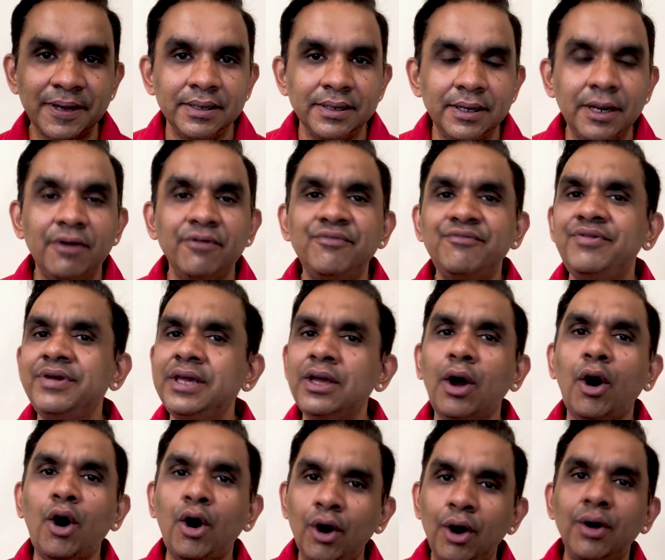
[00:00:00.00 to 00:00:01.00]
Now, we
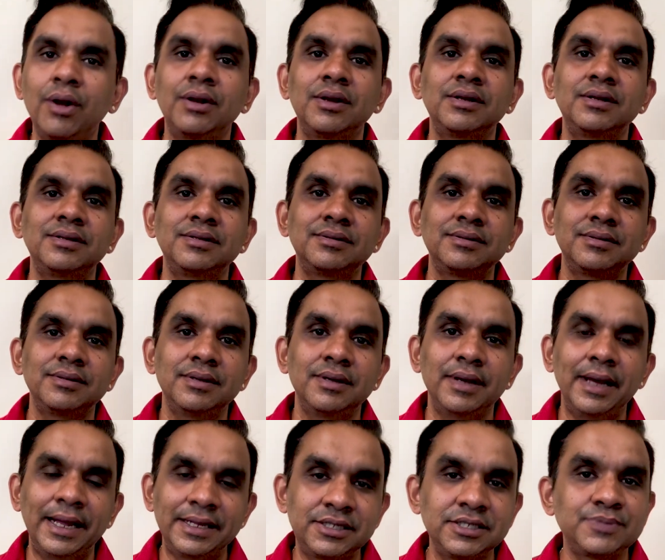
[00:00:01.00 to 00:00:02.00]
all
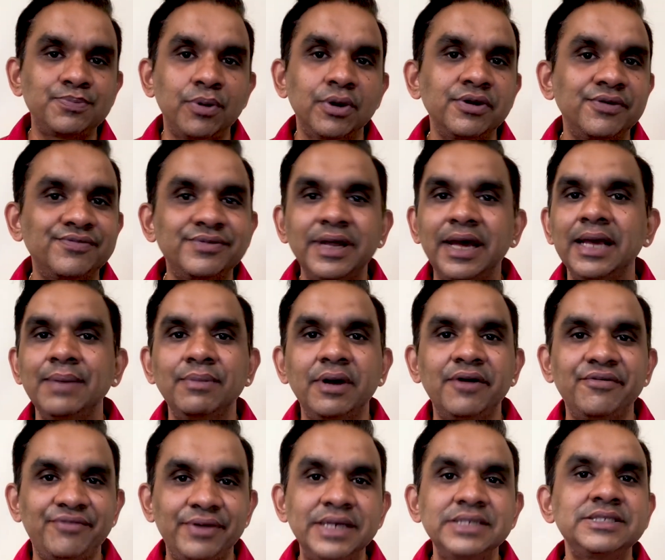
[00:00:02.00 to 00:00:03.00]
at this point of time are
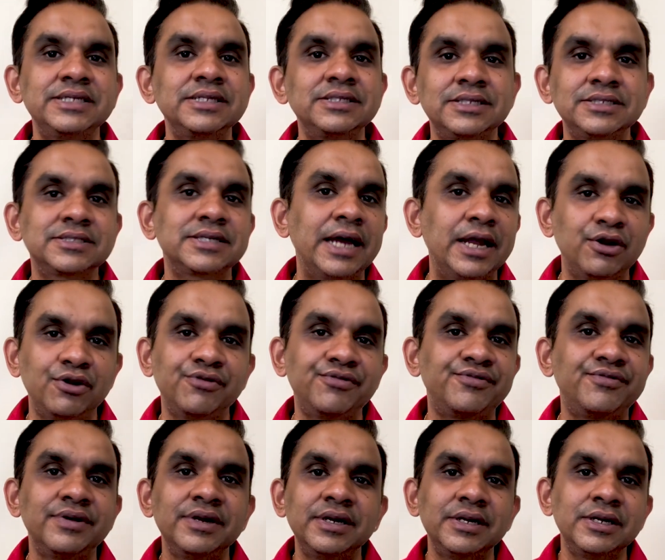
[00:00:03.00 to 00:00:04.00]
facing this kind of
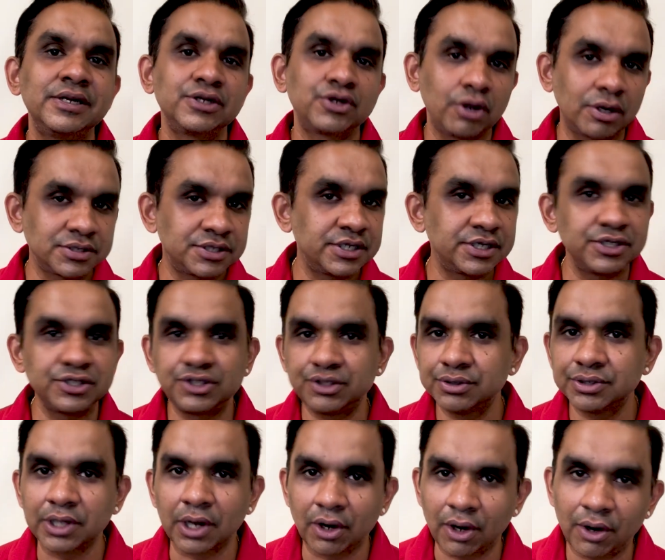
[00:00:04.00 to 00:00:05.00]
toxic
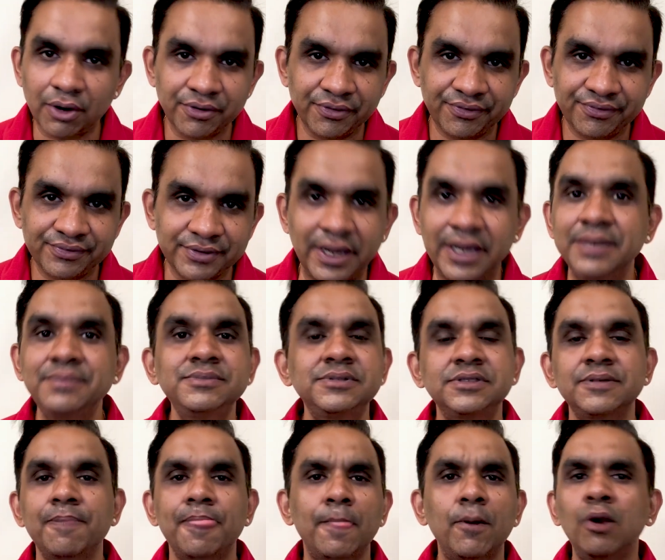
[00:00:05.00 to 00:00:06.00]
issues a lot of times,
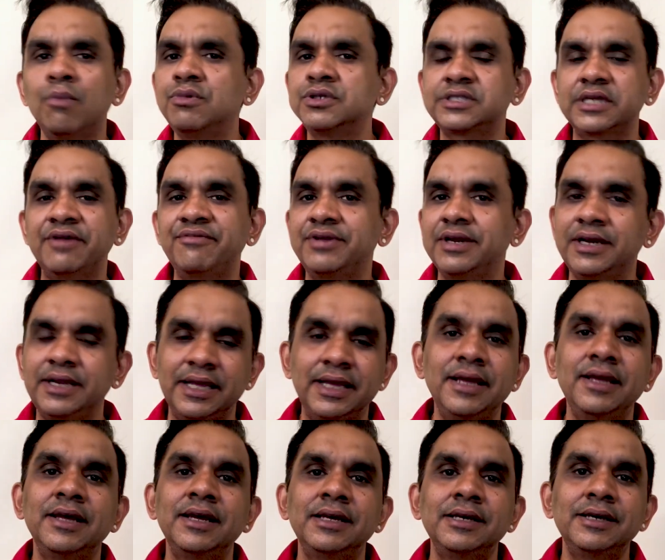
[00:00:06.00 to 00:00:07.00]
almost every
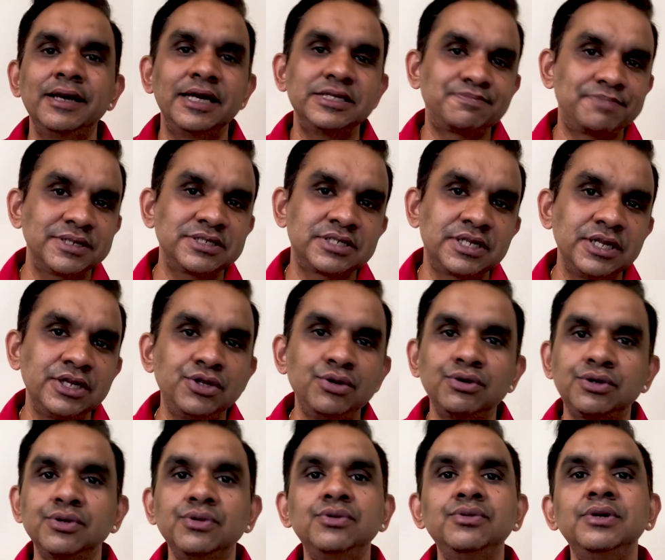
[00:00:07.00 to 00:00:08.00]
day, especially due
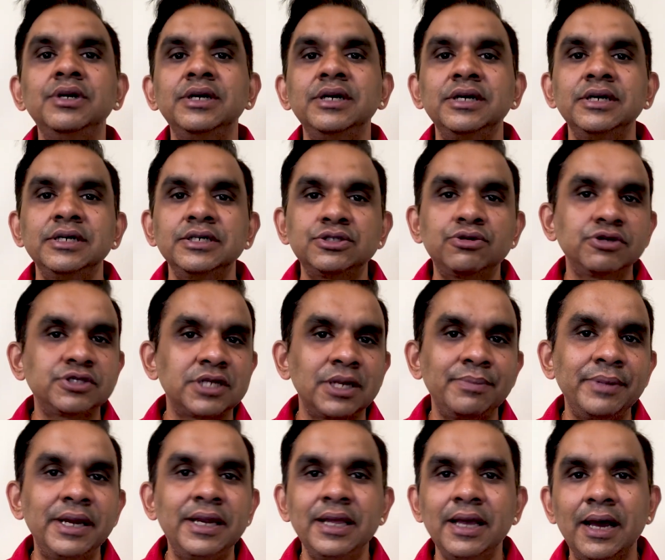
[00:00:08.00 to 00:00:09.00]
to social
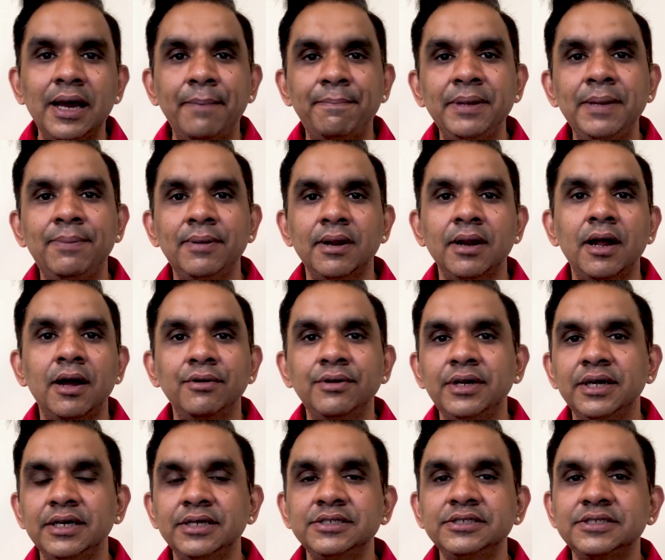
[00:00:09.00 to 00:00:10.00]
media, people around
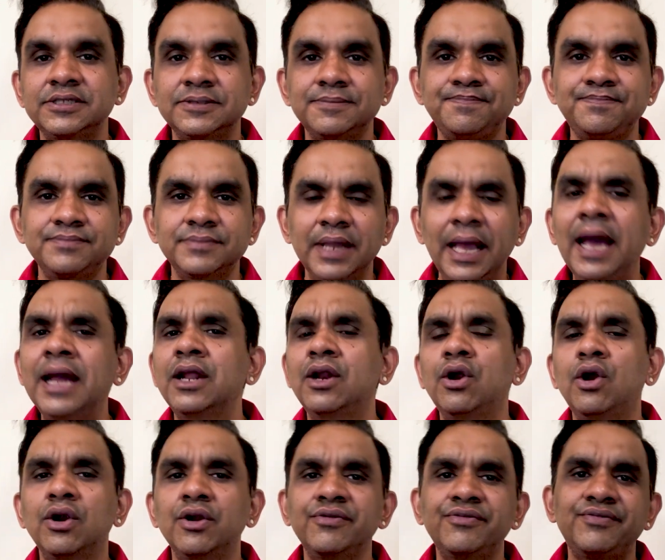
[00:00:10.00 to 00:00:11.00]
us, and a
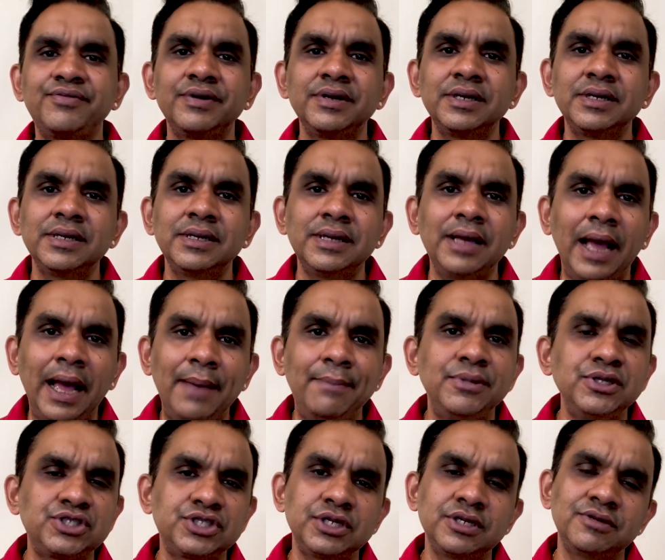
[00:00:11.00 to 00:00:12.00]
lot of
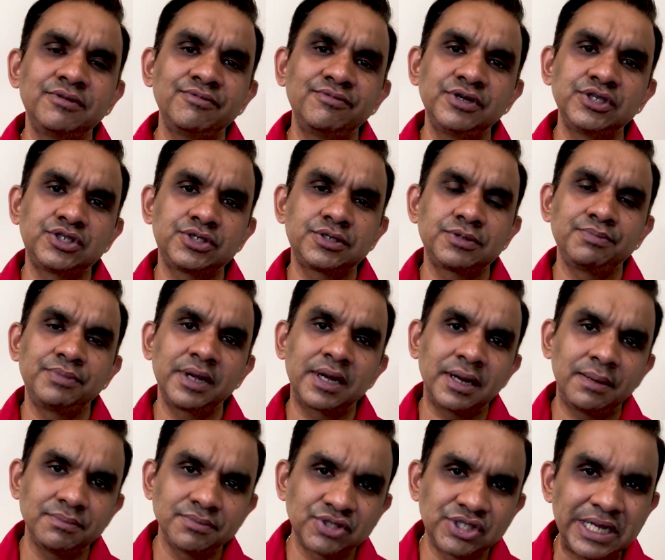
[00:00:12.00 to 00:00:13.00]
ambition which
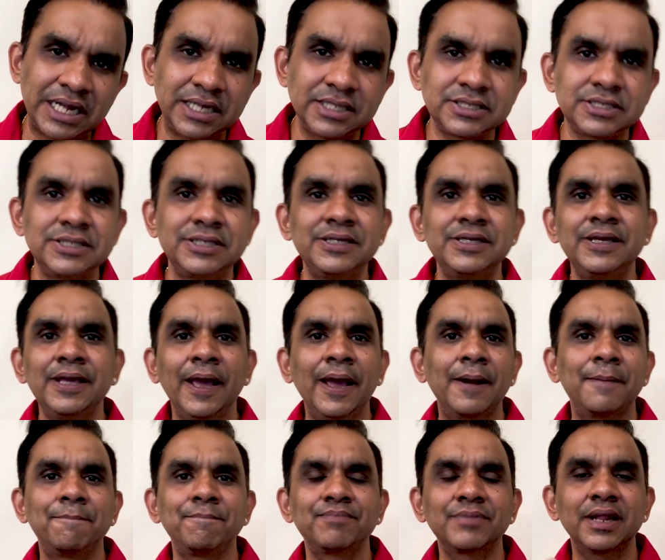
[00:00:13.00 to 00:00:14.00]
becomes jealousy
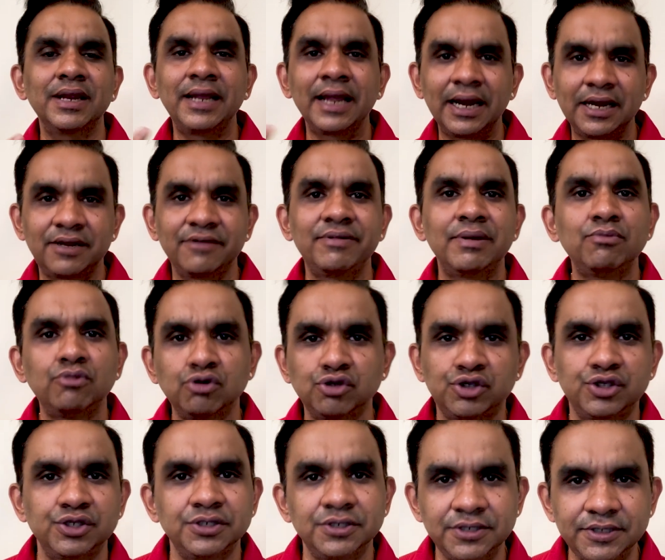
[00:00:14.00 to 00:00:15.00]
and negative
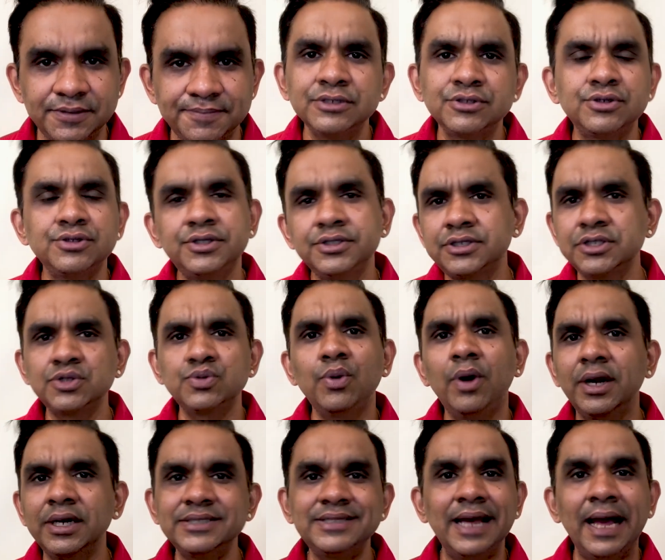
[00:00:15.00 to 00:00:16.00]
emotions. So this is
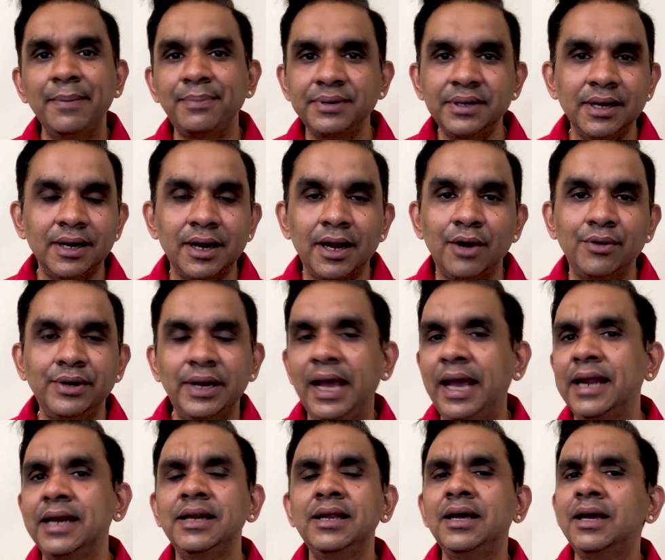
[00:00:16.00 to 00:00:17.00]
what is happening around,
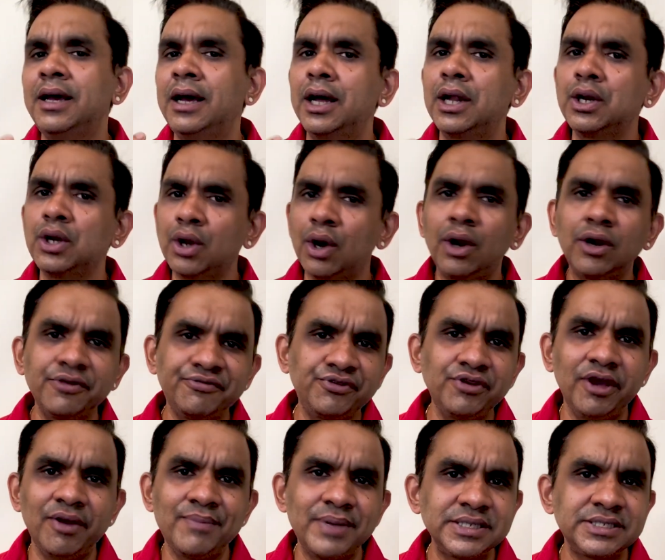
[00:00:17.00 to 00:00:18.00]
and a lot of you
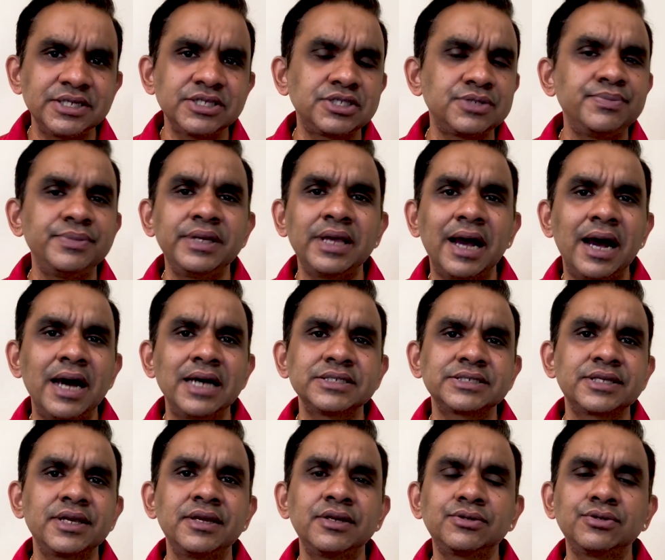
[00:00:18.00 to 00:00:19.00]
have messaged me
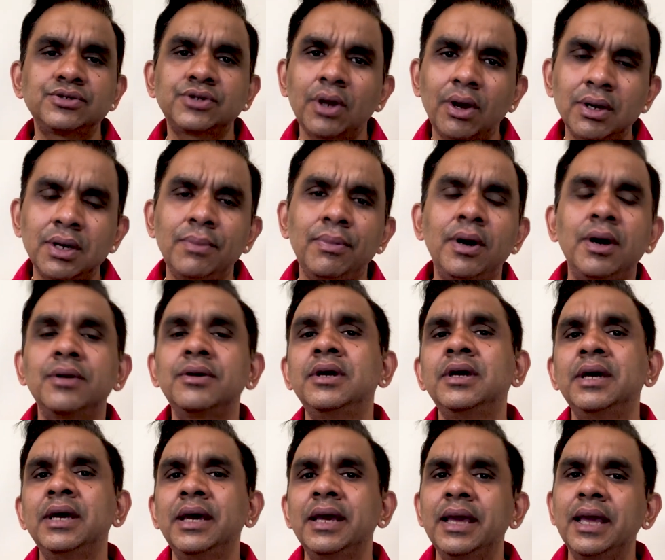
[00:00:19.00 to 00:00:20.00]
asking to talk about,
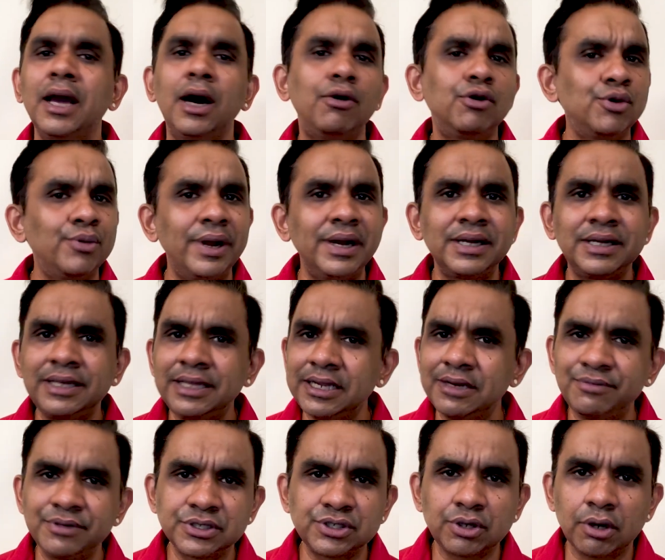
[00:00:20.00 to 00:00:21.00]
hey, how do I
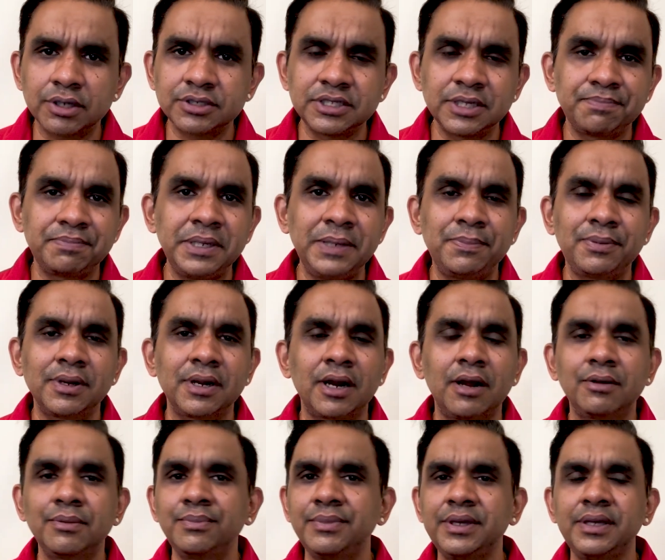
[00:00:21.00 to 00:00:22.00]
deal with toxic people
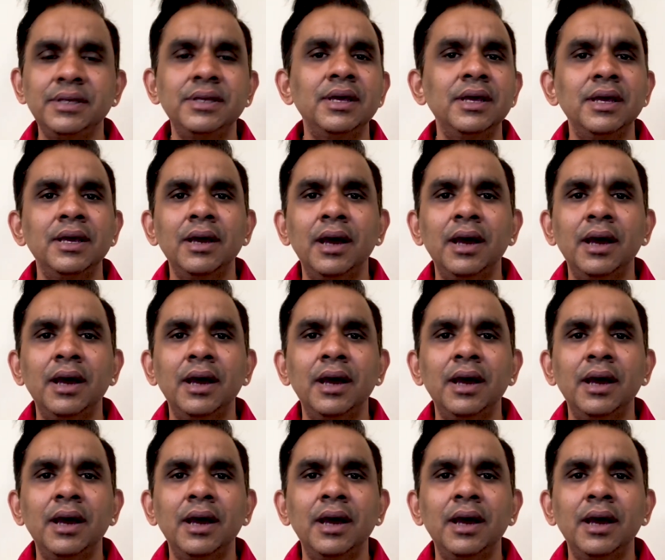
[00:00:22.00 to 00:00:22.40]
around me?